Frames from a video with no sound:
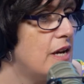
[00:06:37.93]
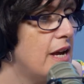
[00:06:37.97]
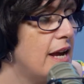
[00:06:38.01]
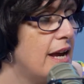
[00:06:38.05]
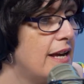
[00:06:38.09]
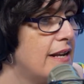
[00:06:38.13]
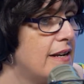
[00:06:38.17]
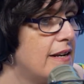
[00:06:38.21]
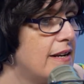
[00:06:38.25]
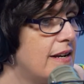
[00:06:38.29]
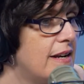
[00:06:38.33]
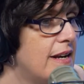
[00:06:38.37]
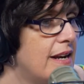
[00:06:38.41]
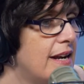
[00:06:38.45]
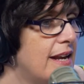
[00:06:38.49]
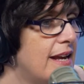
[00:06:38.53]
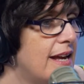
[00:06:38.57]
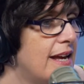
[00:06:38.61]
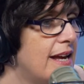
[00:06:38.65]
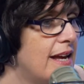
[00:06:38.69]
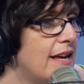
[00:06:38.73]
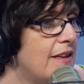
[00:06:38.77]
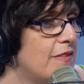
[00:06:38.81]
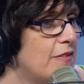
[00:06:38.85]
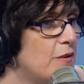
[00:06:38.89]
And
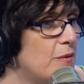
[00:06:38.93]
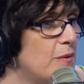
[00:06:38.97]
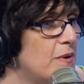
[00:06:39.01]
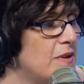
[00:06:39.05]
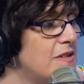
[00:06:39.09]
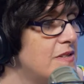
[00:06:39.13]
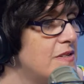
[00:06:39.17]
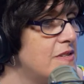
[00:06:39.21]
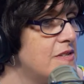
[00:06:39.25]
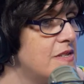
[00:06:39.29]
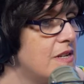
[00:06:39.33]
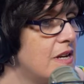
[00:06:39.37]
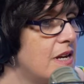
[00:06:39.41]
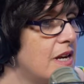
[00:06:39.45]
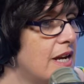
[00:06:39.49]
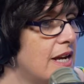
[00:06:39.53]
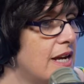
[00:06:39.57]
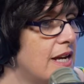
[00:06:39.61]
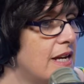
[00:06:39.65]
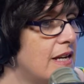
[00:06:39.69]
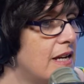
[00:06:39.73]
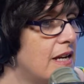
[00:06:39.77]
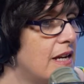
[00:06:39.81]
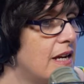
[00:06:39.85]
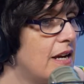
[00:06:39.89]
there is
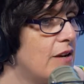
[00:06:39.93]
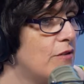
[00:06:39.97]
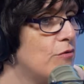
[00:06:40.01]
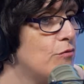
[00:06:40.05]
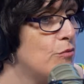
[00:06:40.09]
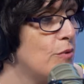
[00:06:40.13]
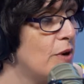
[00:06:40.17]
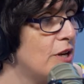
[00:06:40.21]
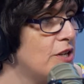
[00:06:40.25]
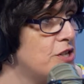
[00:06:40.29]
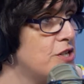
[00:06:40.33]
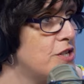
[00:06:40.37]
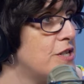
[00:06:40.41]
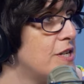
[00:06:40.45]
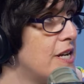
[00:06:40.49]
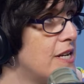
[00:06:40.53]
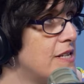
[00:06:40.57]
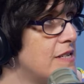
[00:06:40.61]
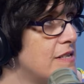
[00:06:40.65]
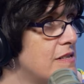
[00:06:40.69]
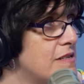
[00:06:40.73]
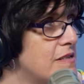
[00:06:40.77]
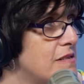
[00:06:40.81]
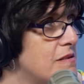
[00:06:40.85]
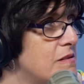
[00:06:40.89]
a
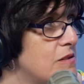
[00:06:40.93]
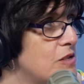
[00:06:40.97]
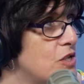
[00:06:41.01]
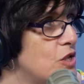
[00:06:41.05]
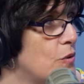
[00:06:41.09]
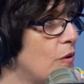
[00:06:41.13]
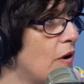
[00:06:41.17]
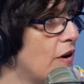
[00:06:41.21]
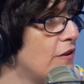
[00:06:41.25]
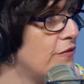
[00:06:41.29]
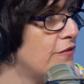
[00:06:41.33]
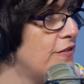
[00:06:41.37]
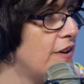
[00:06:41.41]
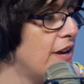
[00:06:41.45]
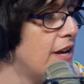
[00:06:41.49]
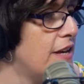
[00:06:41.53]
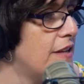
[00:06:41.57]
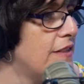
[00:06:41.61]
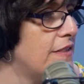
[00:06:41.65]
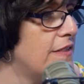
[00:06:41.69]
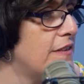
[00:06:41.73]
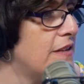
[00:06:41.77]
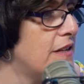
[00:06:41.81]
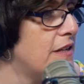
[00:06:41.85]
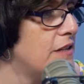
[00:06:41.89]
richness to our
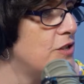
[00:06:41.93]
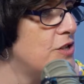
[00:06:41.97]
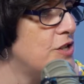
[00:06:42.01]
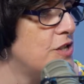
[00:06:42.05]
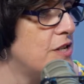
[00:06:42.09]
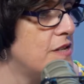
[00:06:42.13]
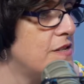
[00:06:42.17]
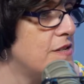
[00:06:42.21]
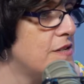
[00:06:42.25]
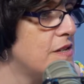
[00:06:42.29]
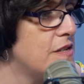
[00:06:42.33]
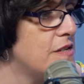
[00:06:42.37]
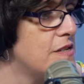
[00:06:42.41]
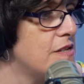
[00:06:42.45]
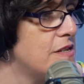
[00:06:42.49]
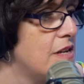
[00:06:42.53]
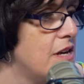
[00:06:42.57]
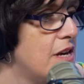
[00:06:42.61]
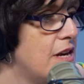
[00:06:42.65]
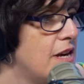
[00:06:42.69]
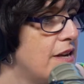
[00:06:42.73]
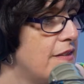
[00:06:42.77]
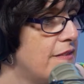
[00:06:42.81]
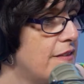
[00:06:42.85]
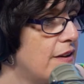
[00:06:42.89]
faith in Jesus
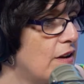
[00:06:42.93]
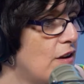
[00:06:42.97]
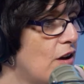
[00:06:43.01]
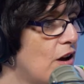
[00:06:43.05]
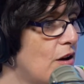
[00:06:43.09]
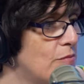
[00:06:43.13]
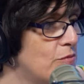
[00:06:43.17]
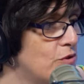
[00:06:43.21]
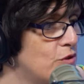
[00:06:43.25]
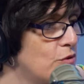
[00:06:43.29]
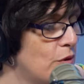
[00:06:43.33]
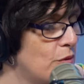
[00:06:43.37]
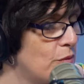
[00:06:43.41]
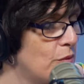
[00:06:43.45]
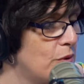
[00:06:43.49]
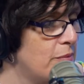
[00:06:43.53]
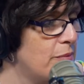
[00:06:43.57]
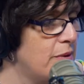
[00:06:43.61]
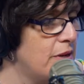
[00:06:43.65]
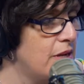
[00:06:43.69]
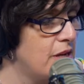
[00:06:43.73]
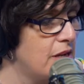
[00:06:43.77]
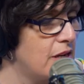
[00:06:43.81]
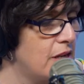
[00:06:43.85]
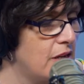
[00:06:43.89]
that comes when we
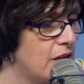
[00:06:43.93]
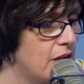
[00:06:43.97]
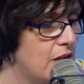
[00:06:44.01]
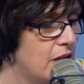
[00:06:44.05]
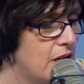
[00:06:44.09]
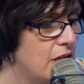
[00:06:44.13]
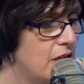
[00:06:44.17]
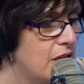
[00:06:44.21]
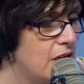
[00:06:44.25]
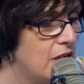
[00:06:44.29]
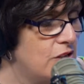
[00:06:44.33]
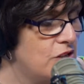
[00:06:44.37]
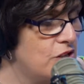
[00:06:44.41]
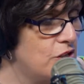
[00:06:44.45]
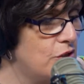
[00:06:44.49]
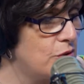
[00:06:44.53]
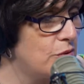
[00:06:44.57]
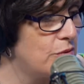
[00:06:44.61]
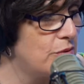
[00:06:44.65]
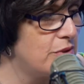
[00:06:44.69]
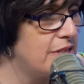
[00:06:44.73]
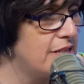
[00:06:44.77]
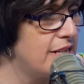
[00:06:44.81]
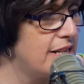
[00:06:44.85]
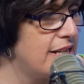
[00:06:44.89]
begin to
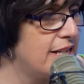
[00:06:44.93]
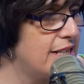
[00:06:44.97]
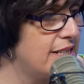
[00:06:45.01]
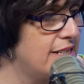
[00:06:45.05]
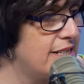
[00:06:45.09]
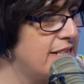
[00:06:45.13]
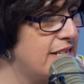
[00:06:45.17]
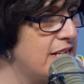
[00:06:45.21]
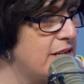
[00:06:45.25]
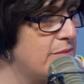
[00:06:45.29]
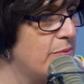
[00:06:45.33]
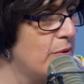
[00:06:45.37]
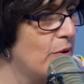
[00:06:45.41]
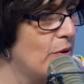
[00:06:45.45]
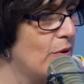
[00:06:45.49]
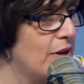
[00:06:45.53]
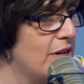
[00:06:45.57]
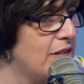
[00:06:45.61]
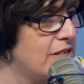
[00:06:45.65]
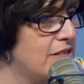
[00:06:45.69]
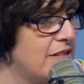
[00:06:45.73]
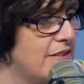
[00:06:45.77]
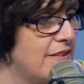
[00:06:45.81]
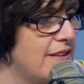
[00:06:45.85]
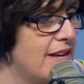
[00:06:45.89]
dig deeper
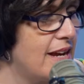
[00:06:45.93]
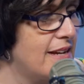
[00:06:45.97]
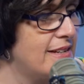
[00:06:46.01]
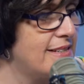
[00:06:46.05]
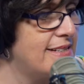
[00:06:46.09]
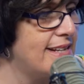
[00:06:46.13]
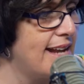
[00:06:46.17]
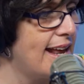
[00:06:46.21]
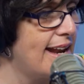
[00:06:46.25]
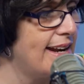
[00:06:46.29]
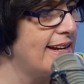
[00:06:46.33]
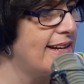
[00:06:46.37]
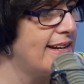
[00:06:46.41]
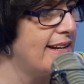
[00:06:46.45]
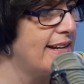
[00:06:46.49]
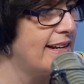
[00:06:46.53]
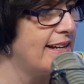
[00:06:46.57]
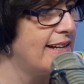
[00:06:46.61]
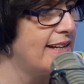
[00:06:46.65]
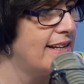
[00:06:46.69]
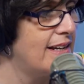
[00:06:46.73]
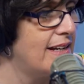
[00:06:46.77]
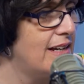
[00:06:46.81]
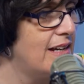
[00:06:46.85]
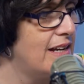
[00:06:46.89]
into the
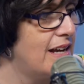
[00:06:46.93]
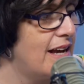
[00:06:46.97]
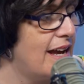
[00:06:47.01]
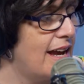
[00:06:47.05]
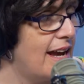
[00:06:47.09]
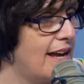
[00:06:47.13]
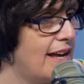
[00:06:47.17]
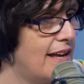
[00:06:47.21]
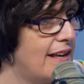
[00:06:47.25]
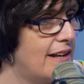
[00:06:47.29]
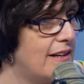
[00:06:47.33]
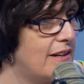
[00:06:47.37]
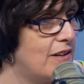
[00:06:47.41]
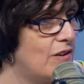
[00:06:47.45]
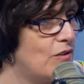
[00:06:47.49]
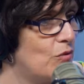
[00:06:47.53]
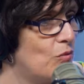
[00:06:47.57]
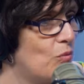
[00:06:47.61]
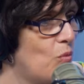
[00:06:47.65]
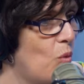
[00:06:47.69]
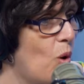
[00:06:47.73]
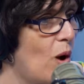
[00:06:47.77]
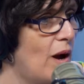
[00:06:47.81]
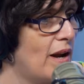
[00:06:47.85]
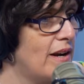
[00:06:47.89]
identity and
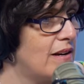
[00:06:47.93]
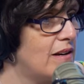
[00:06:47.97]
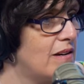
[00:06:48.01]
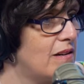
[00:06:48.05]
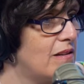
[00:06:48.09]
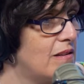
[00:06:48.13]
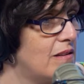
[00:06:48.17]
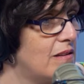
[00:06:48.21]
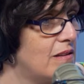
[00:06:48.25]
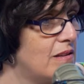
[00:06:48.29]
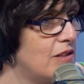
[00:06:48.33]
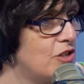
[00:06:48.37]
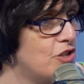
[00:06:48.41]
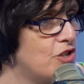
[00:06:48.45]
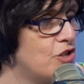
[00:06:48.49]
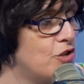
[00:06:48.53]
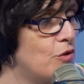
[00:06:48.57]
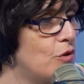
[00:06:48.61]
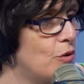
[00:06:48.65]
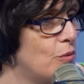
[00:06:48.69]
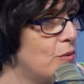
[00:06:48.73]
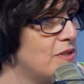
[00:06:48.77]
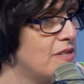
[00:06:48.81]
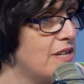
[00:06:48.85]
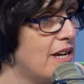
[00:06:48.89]
what
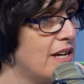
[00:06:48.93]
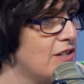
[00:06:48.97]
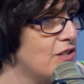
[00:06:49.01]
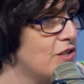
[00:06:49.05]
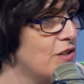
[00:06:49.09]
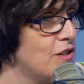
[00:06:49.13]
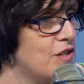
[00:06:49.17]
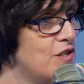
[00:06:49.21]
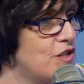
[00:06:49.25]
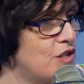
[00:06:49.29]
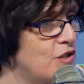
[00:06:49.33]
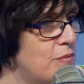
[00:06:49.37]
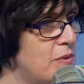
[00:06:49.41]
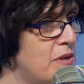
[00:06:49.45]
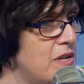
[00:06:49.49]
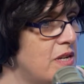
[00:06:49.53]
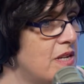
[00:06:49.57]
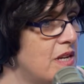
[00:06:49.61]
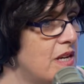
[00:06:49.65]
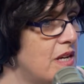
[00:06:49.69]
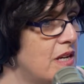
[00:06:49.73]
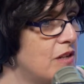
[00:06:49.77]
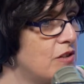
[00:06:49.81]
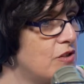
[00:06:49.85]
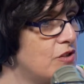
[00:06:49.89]
Yeshua was actually
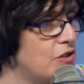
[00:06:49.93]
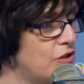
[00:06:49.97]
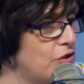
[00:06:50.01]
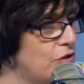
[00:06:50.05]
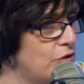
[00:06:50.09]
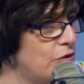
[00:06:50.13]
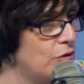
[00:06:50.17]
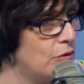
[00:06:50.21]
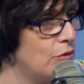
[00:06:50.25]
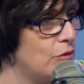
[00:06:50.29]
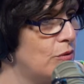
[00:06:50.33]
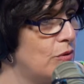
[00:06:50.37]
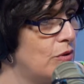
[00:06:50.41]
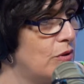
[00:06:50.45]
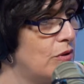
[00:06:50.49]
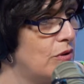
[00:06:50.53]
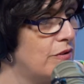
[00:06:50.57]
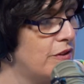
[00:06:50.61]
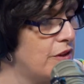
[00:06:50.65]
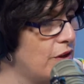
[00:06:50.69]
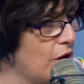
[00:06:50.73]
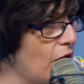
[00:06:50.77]
speaking to, the